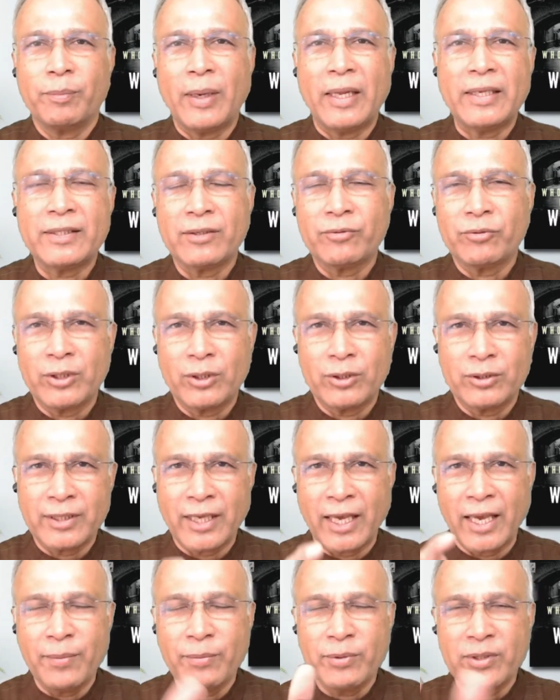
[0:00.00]
places with
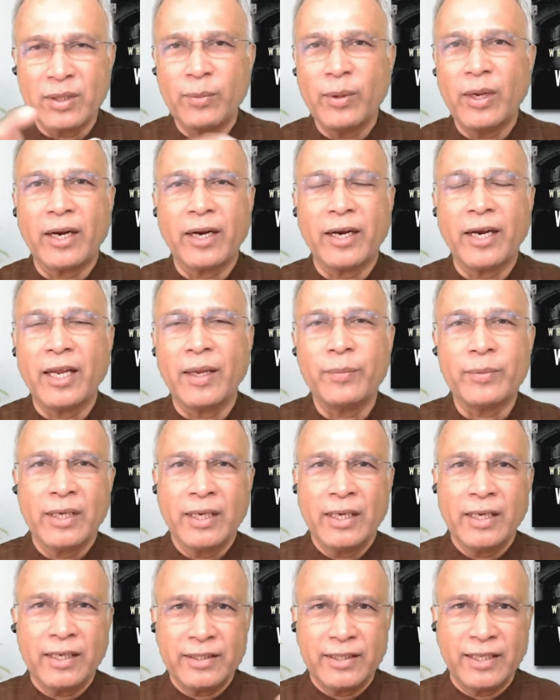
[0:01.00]
similar names.
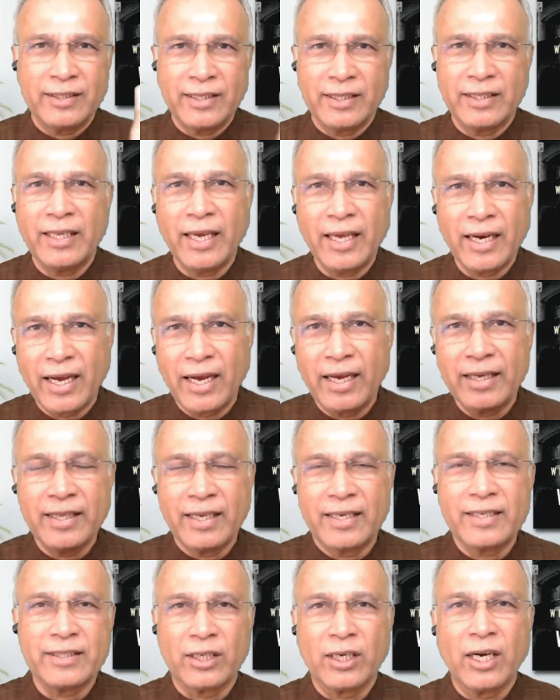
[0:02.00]
There's a Dera and
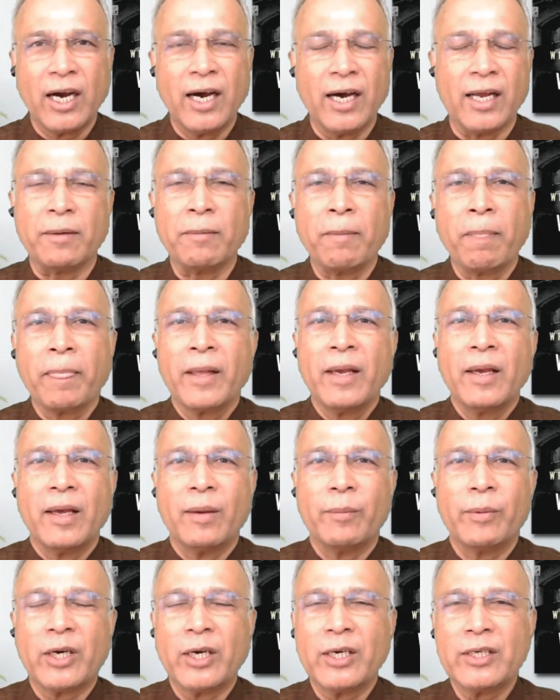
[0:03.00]
there is a Khan,
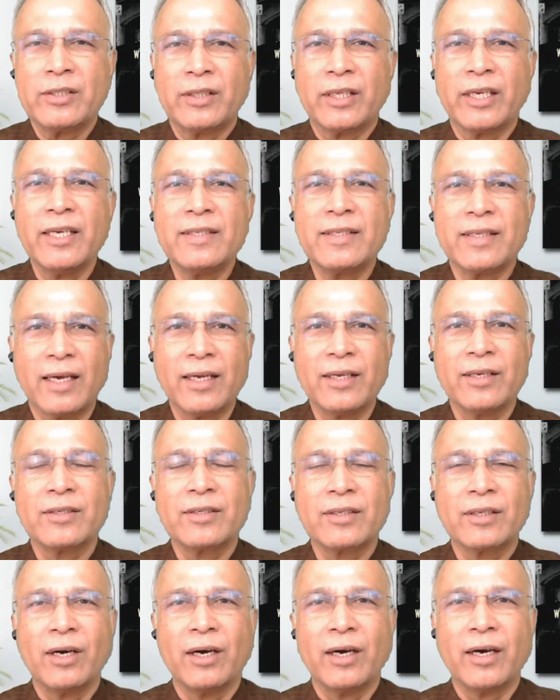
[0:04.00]
because three
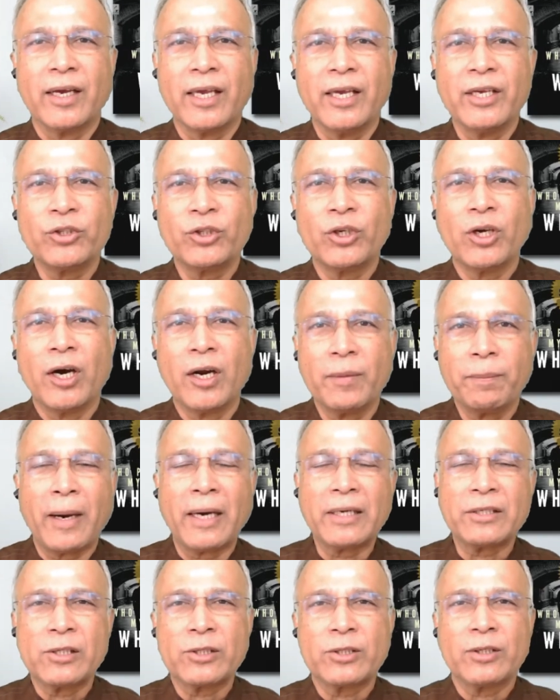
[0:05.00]
sons each got
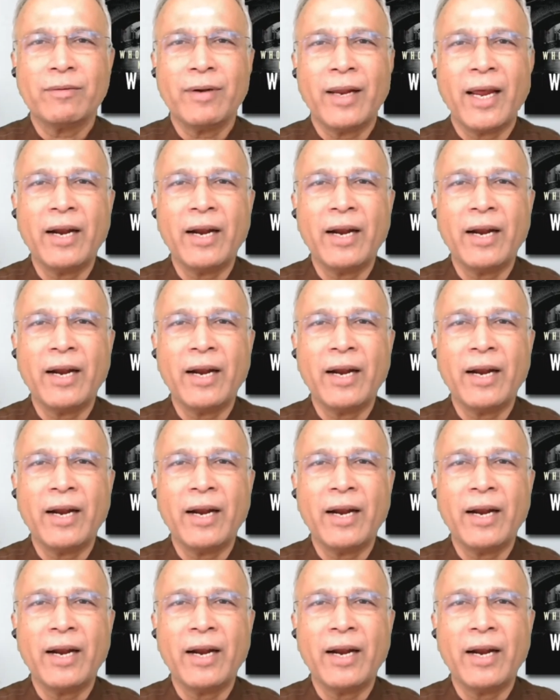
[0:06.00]
parcels of